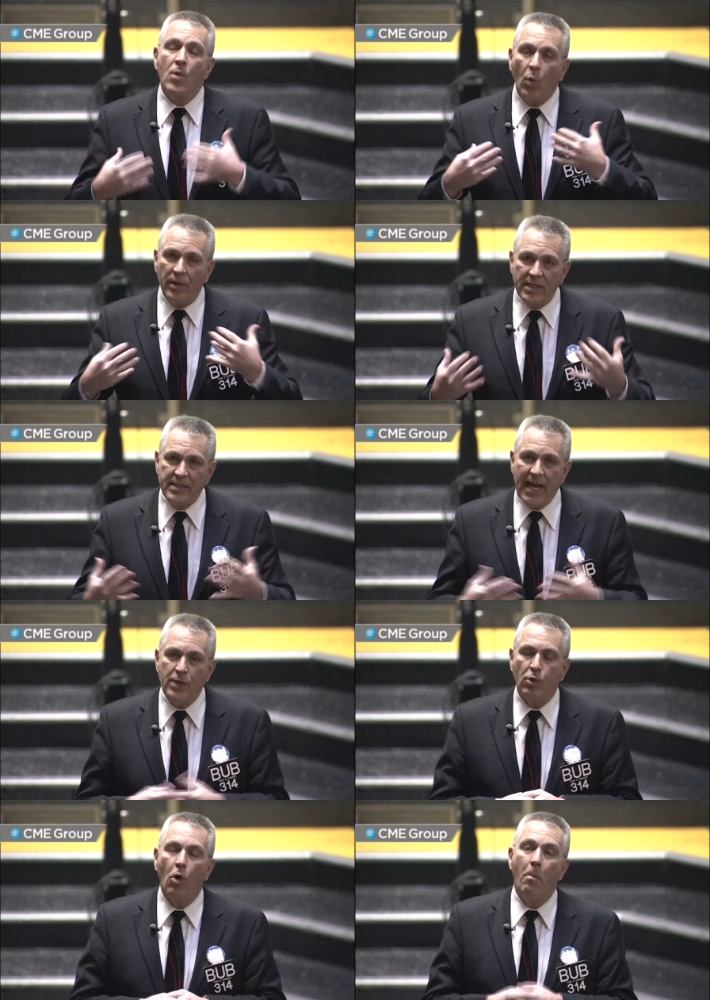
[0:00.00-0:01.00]
One of these
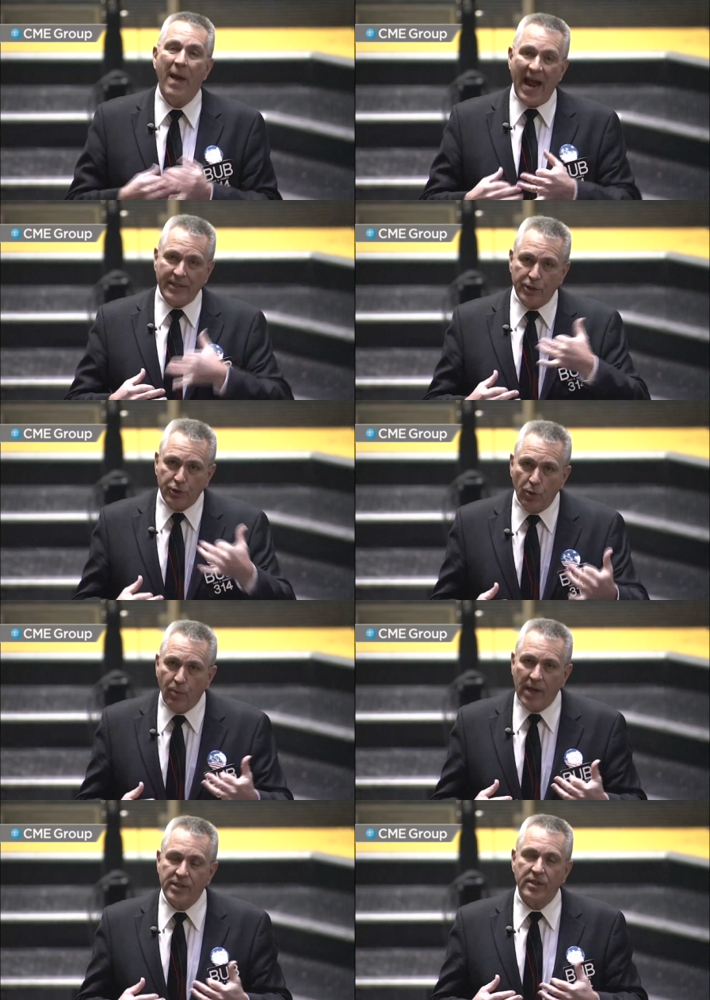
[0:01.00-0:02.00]
days we'll go back to true
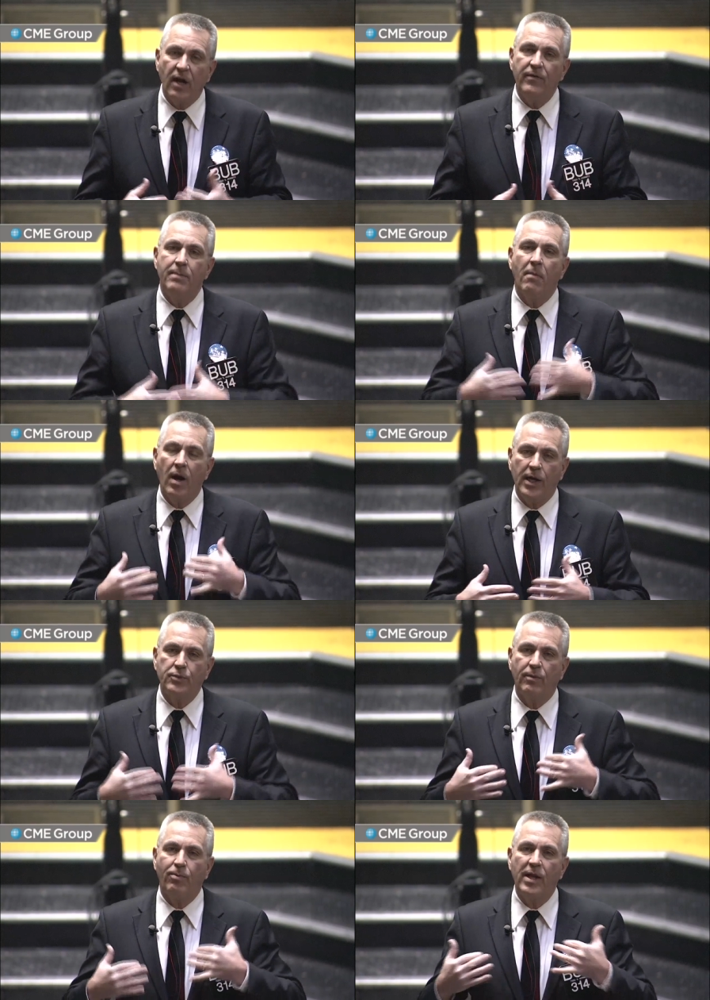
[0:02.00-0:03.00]
price discovery,
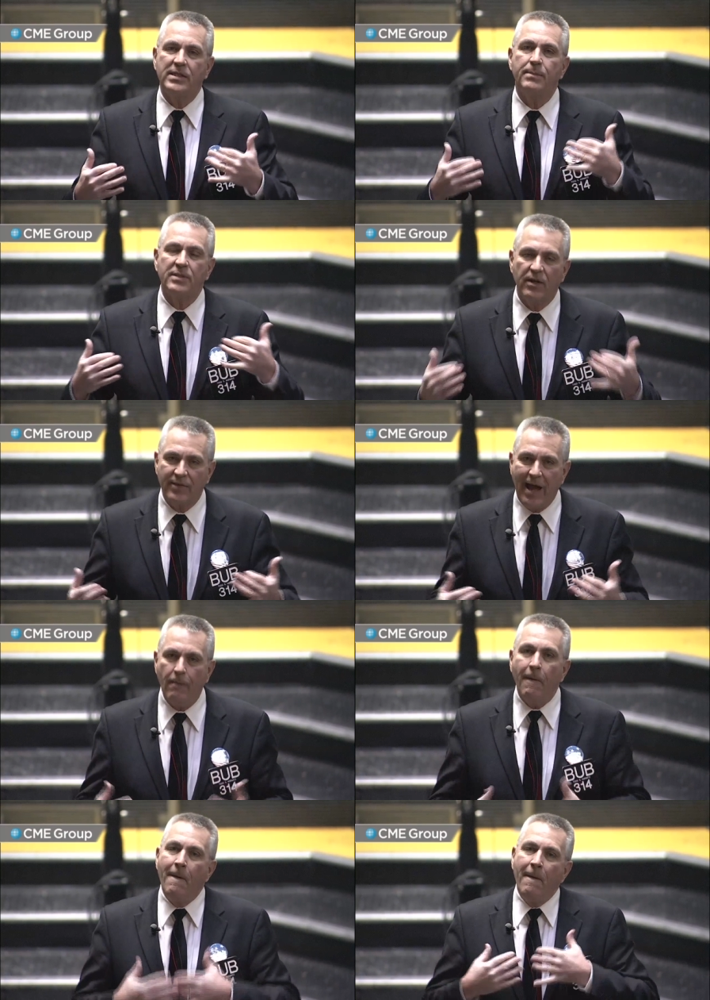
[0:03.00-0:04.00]
markets will price themselves
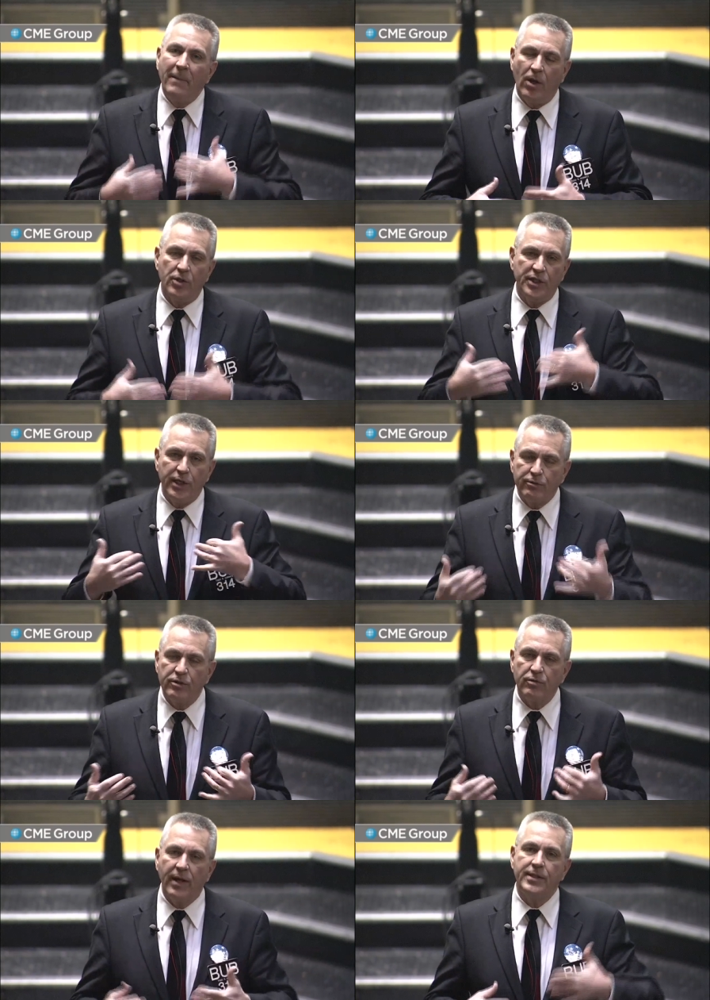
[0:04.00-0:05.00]
out because
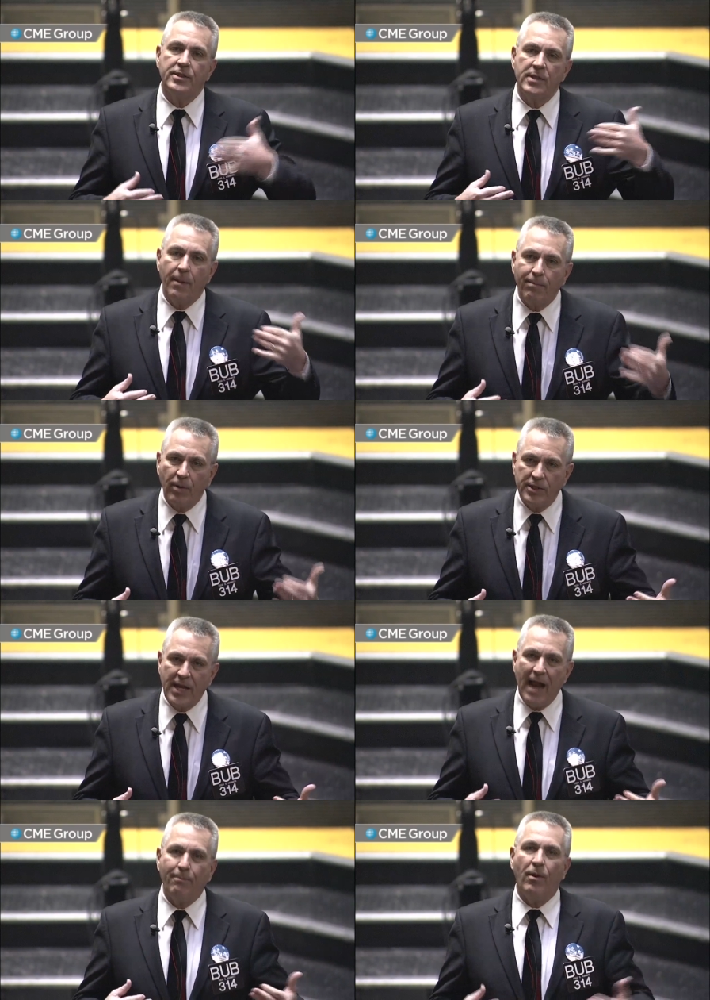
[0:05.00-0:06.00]
interest rates, stock